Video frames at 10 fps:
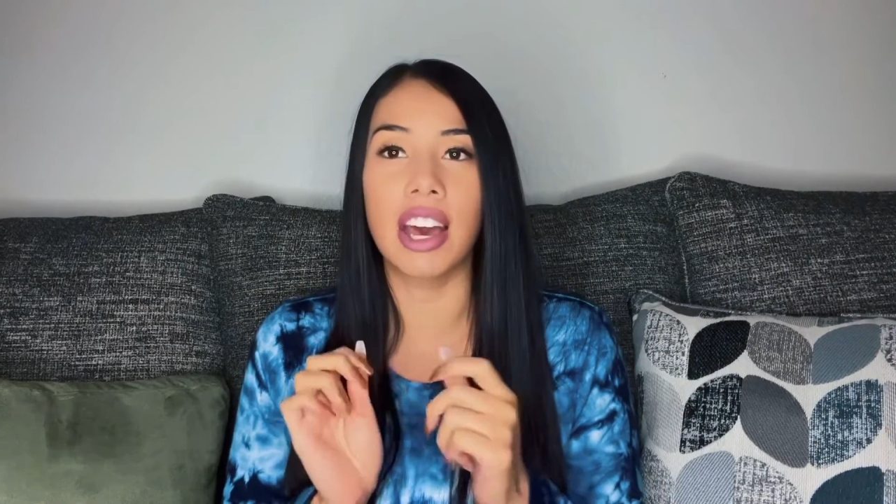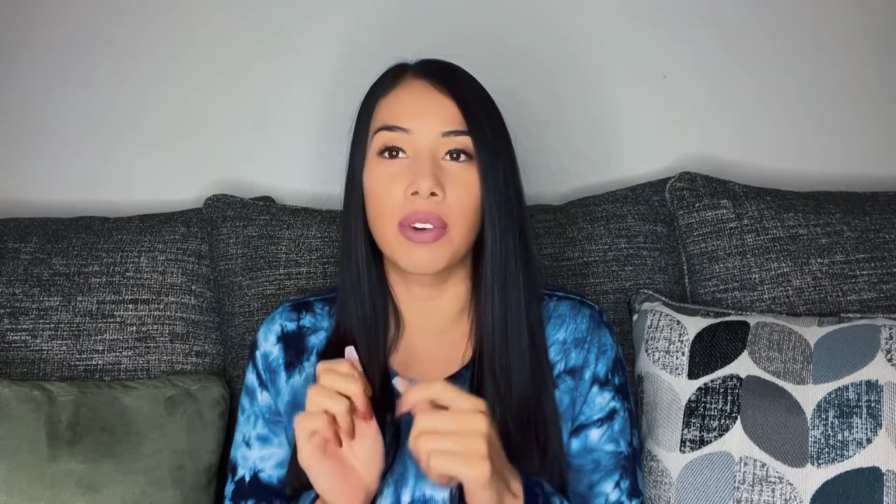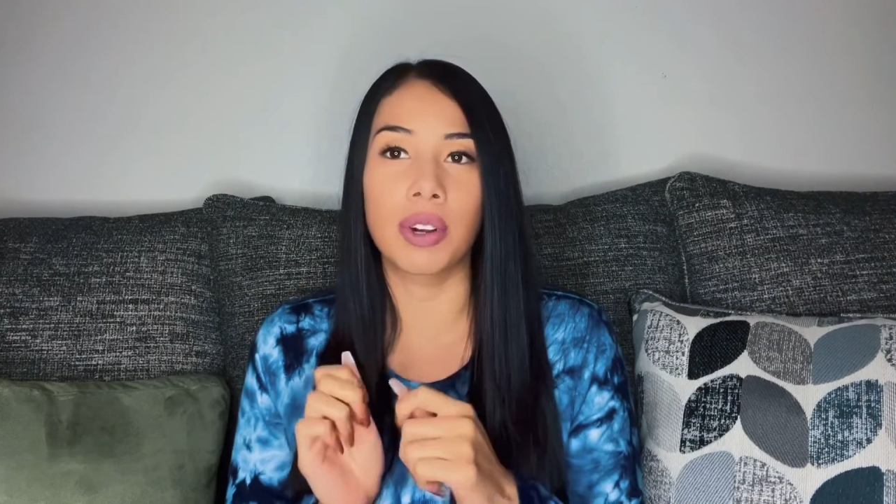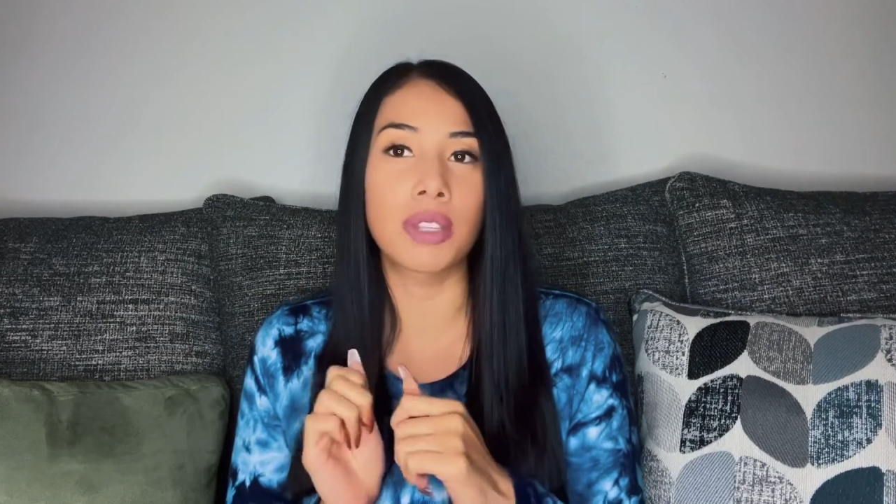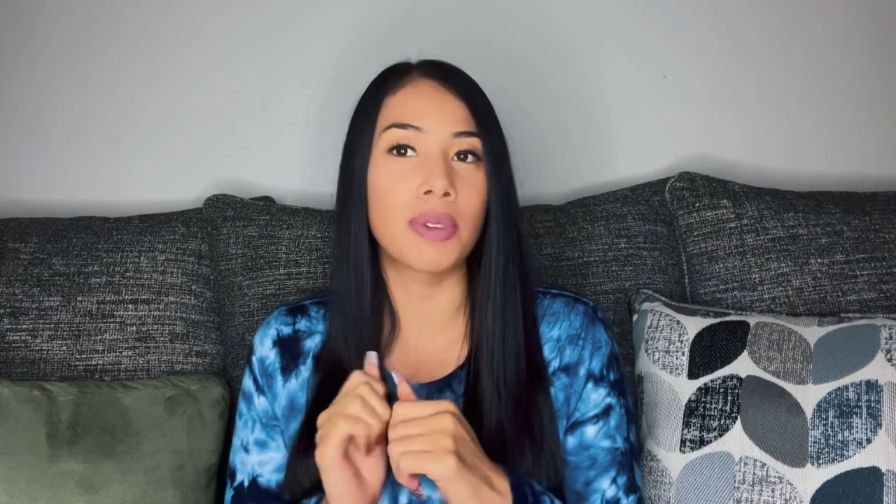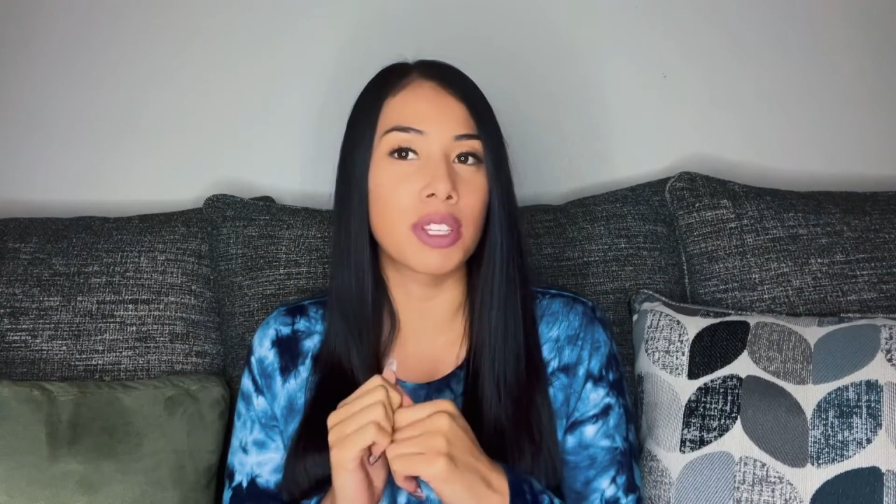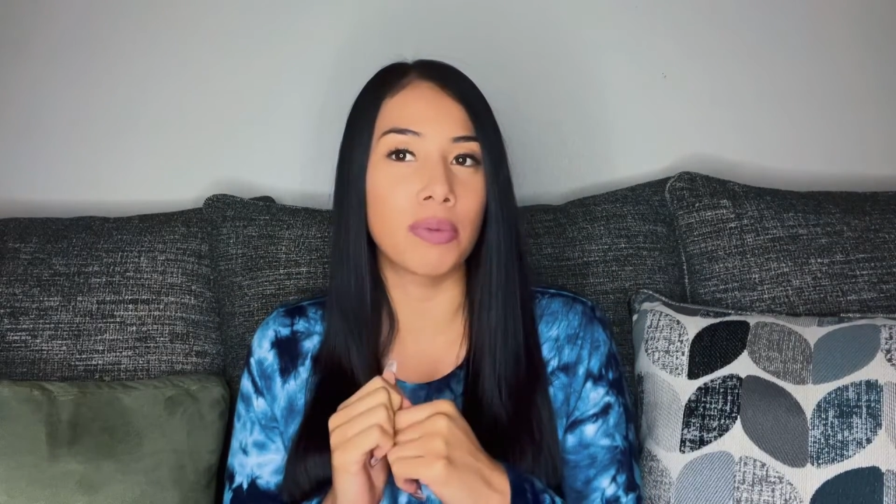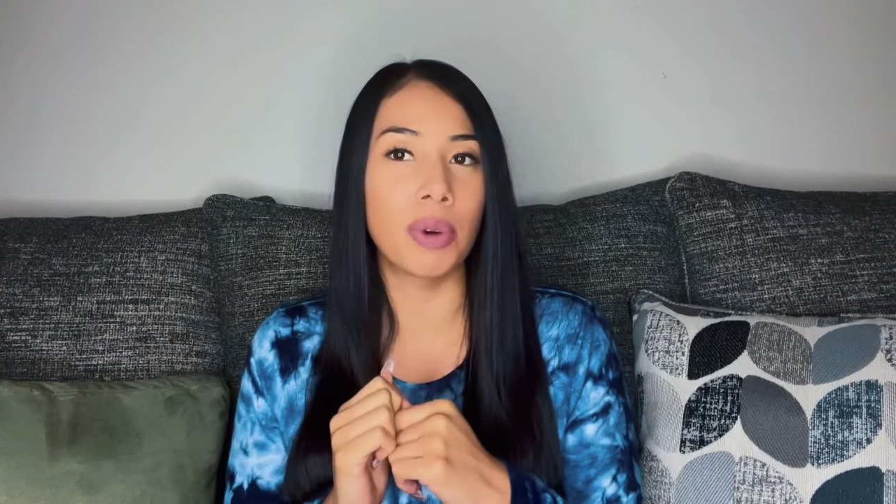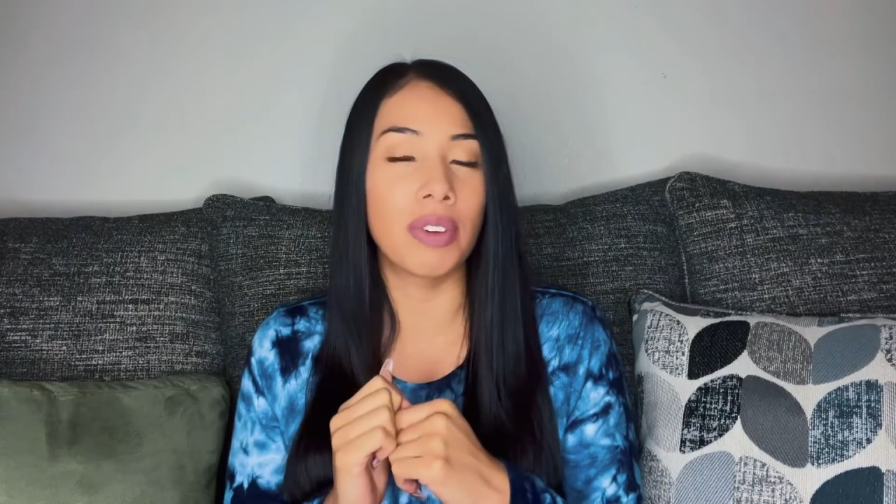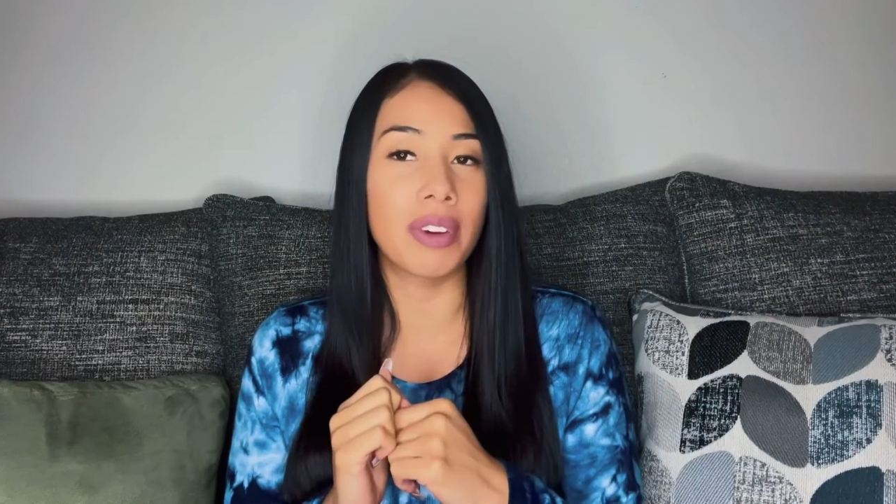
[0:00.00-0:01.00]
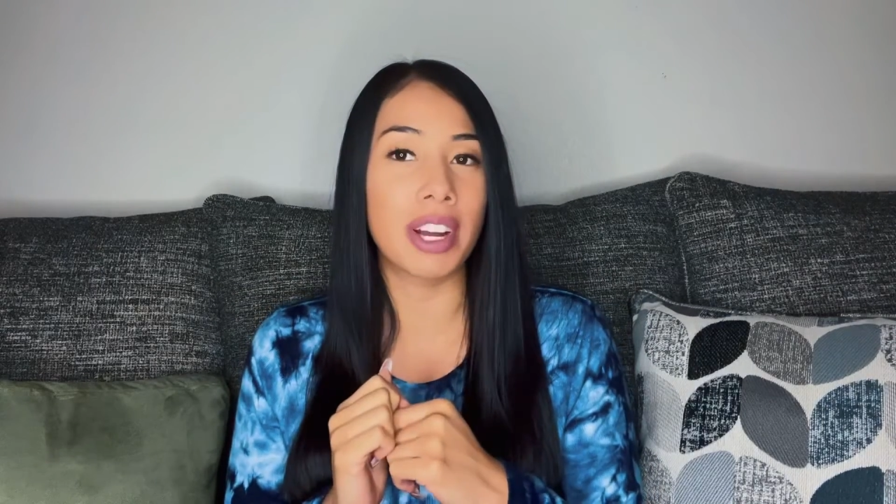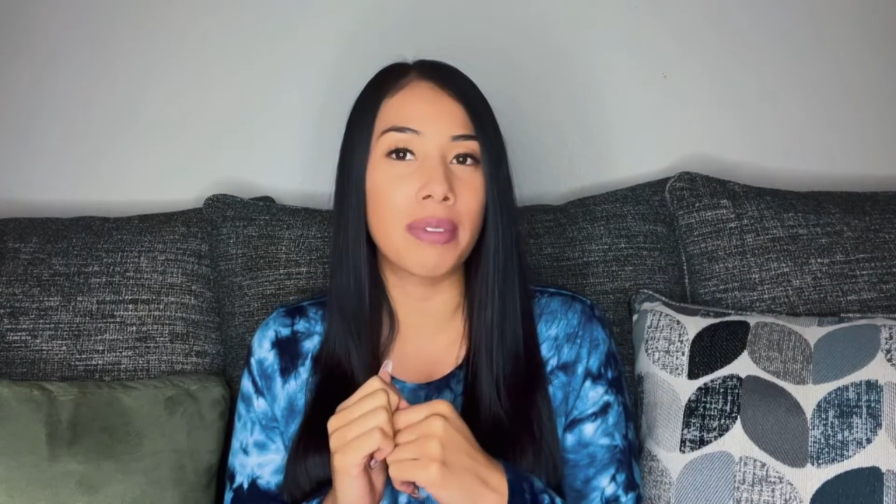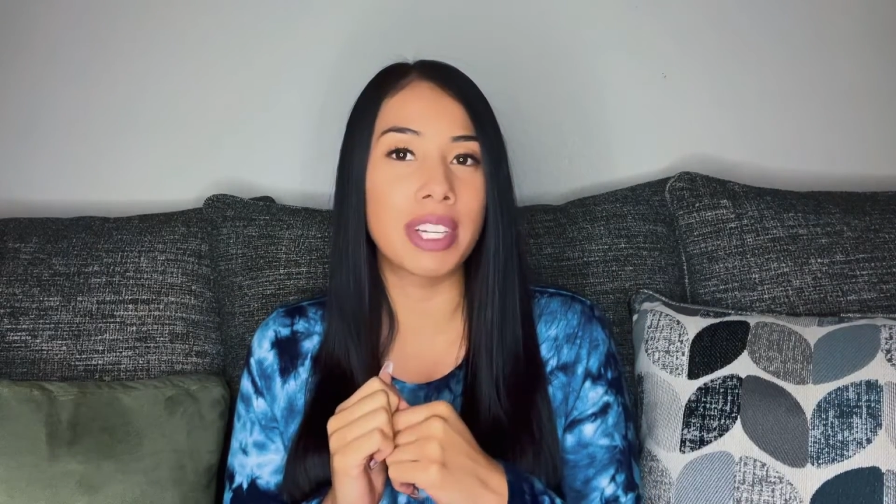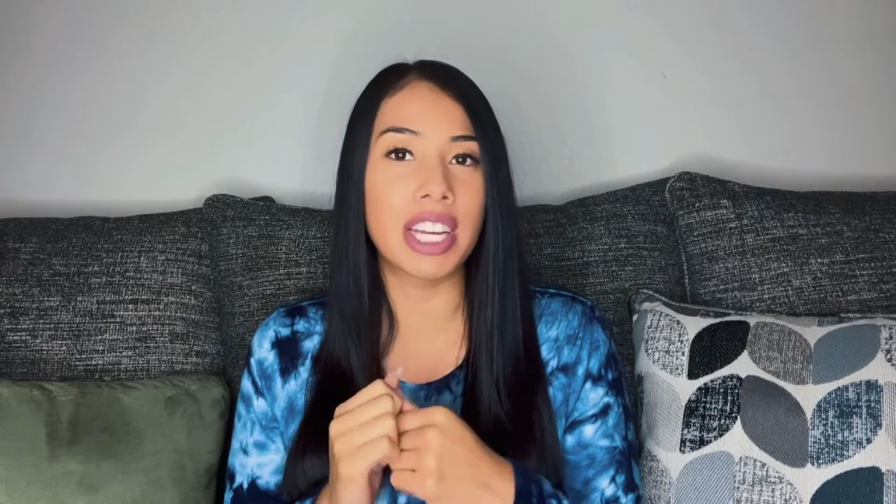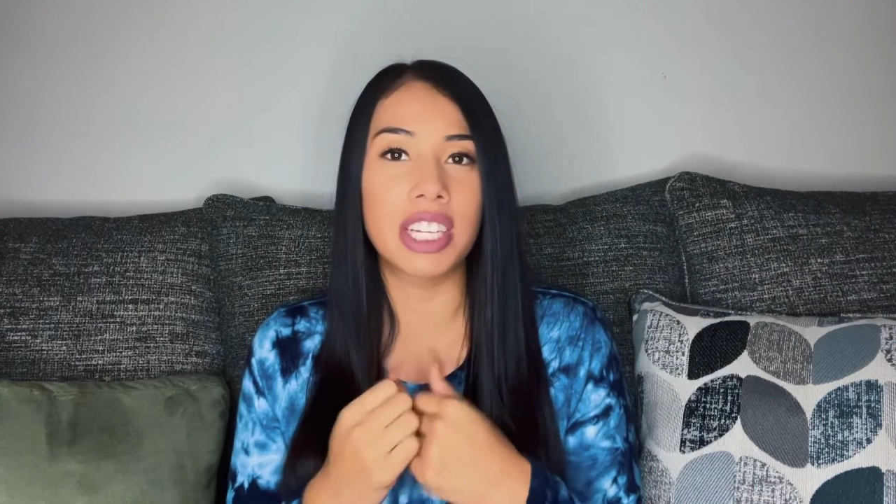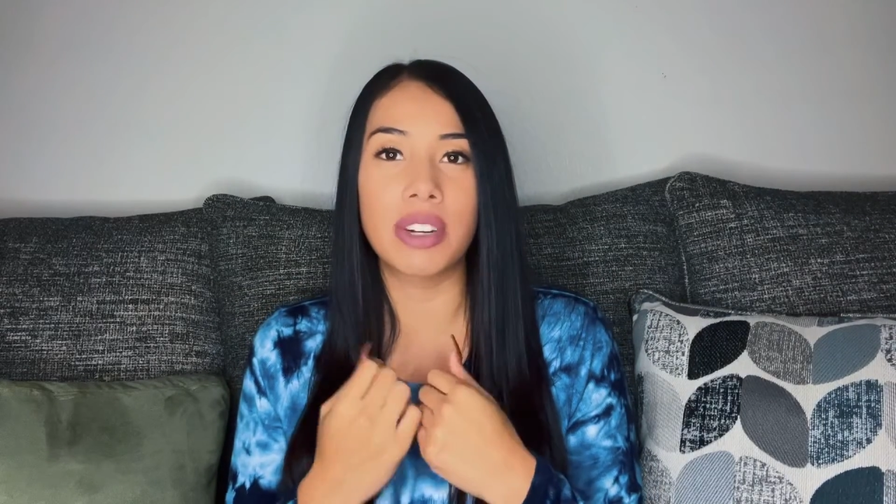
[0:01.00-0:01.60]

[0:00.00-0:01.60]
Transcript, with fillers: Christmas movie recommendation,